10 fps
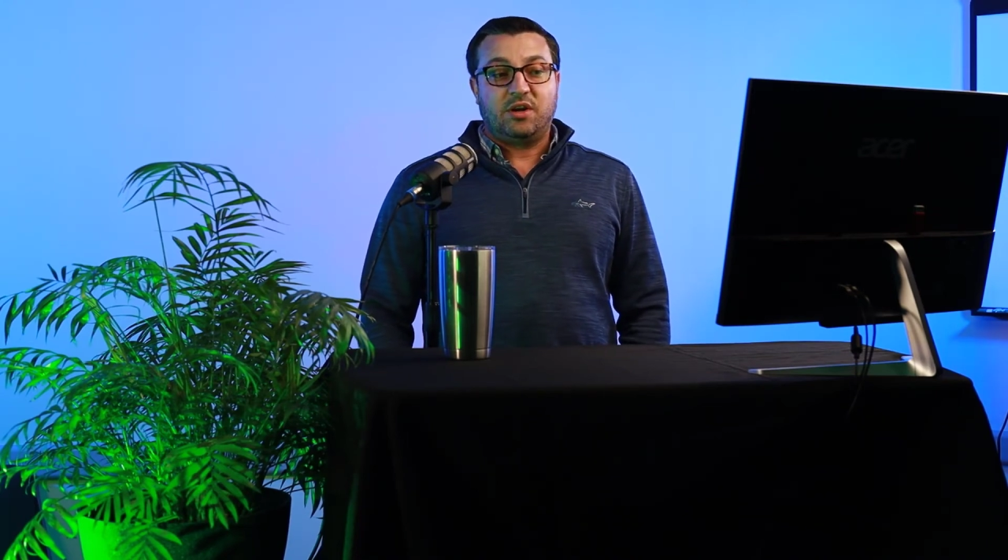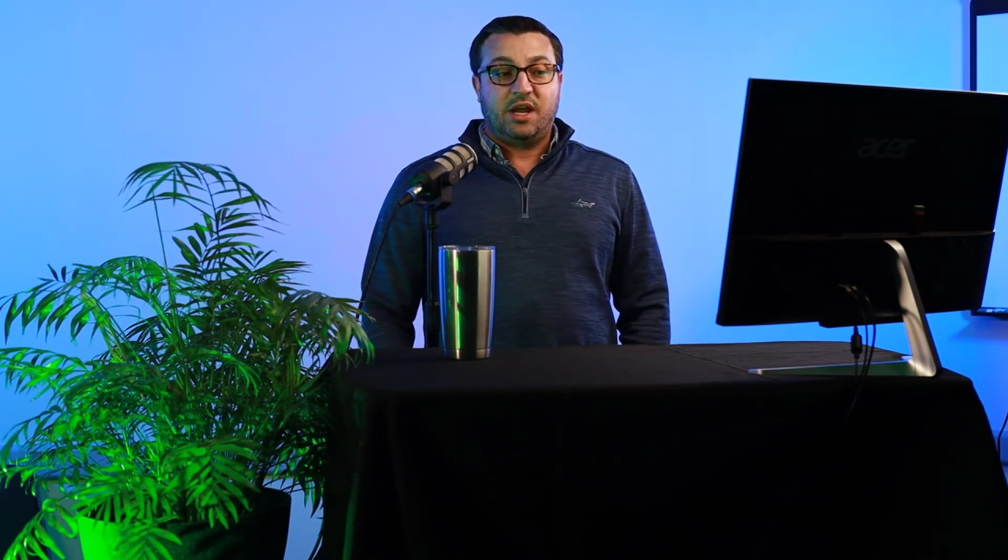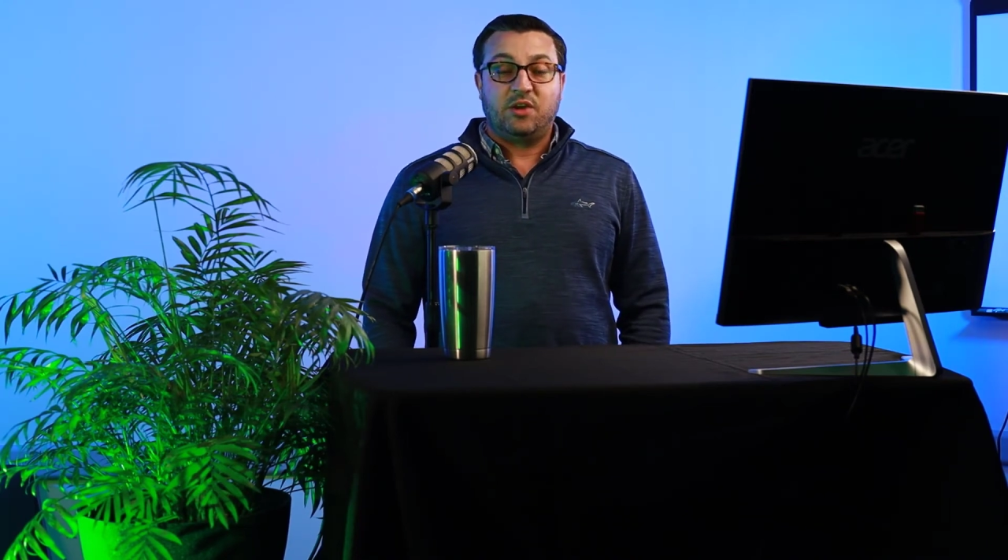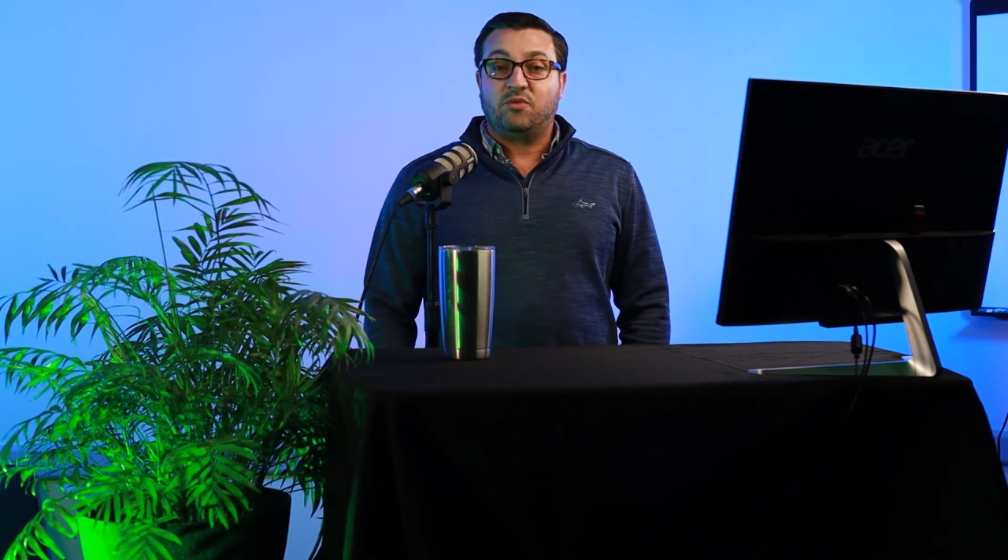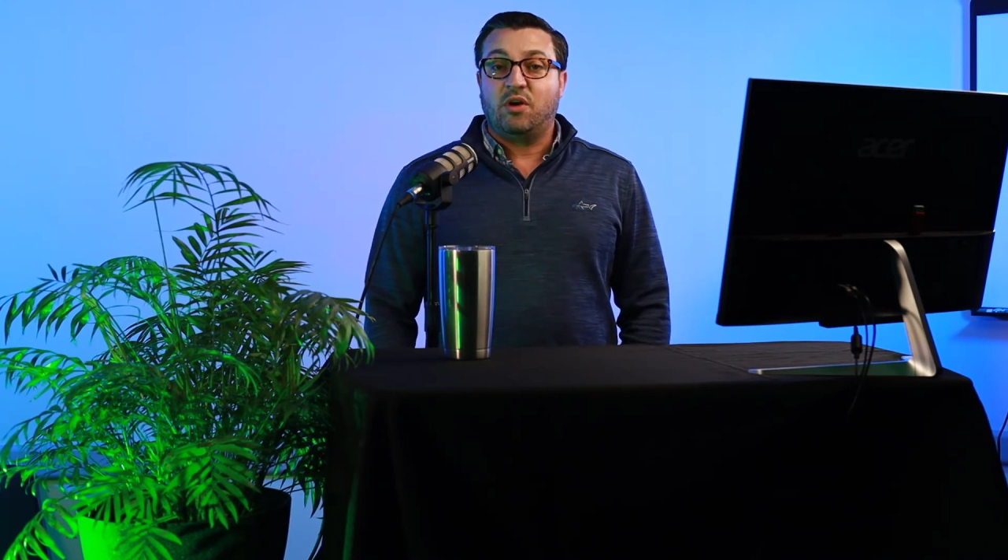
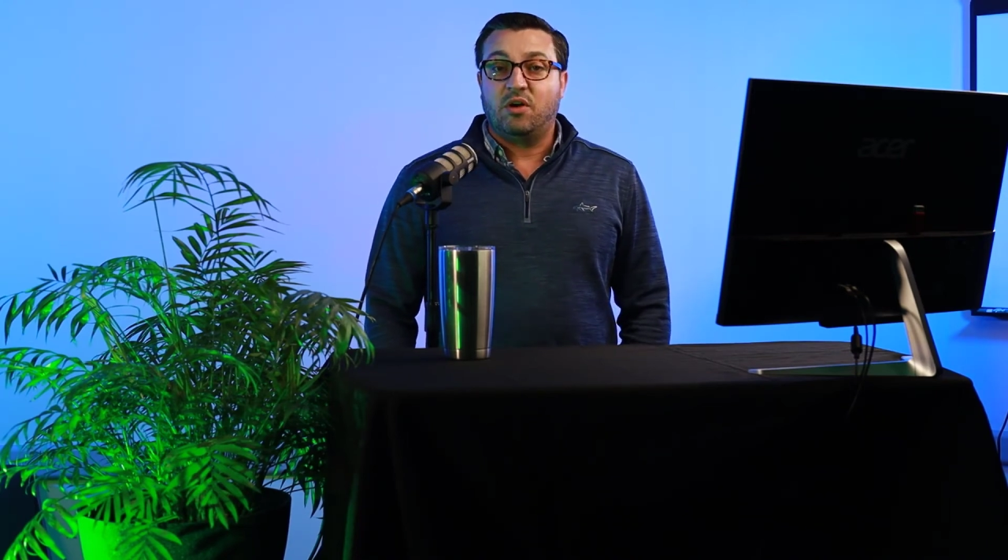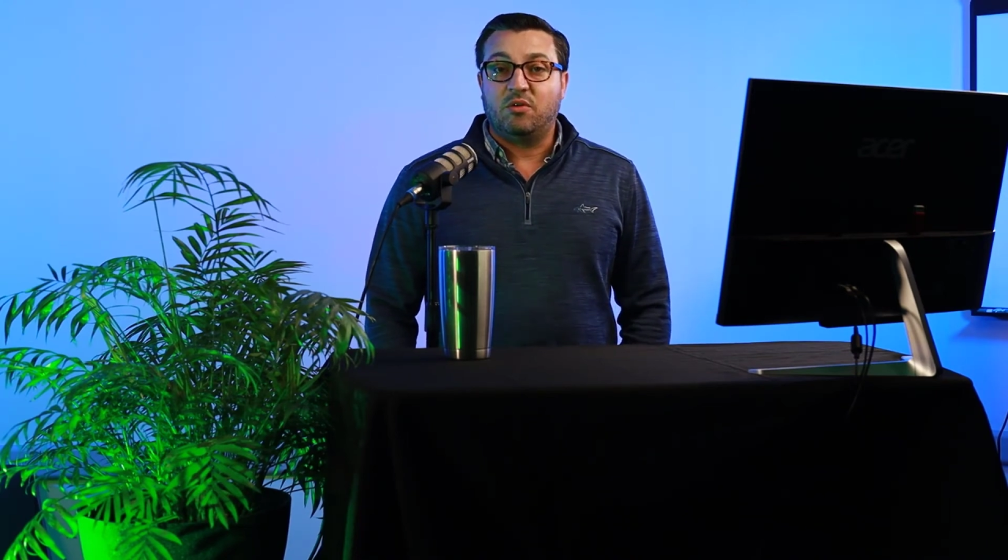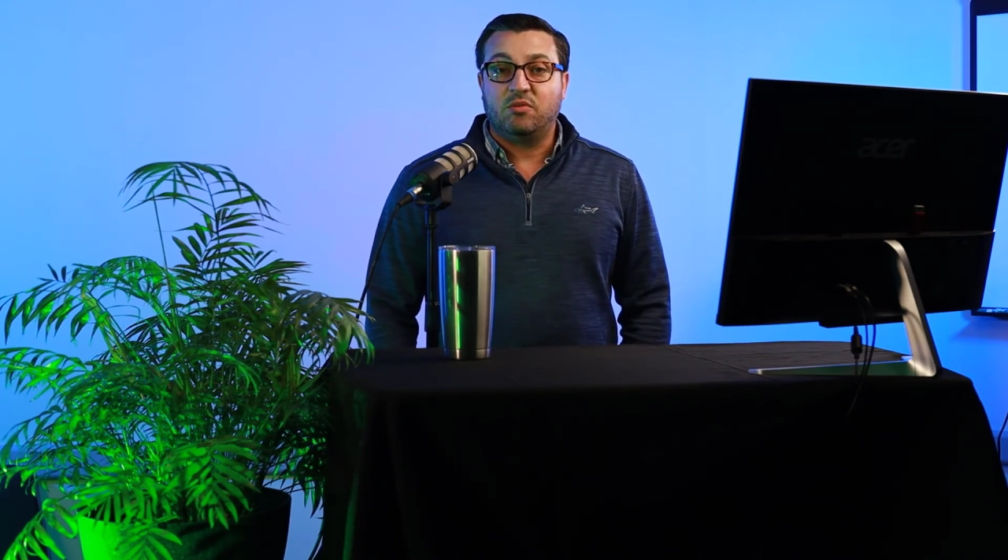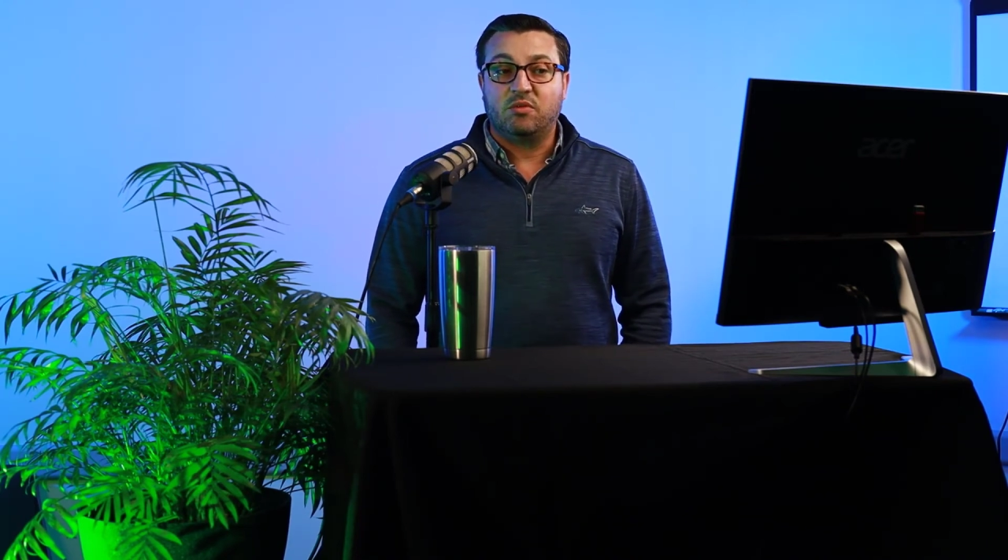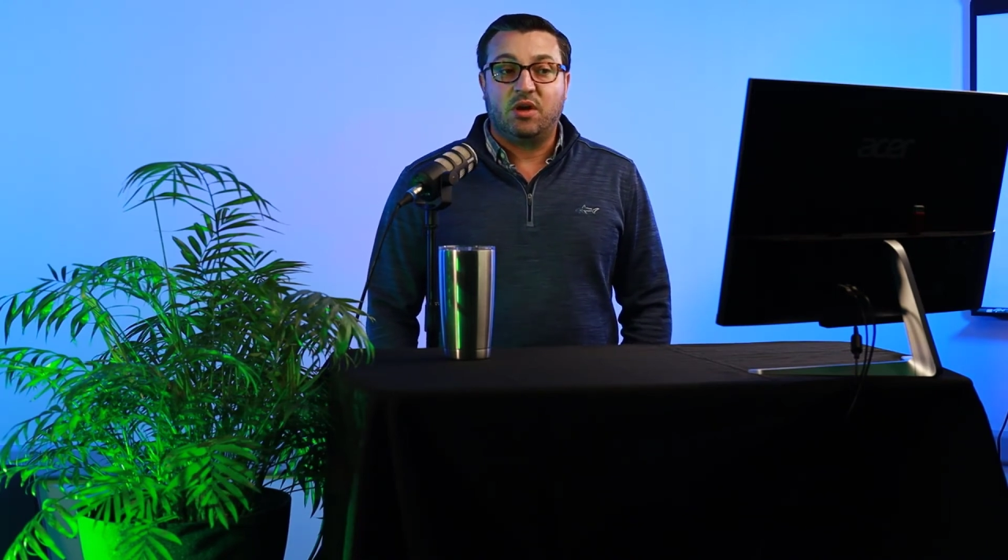and grow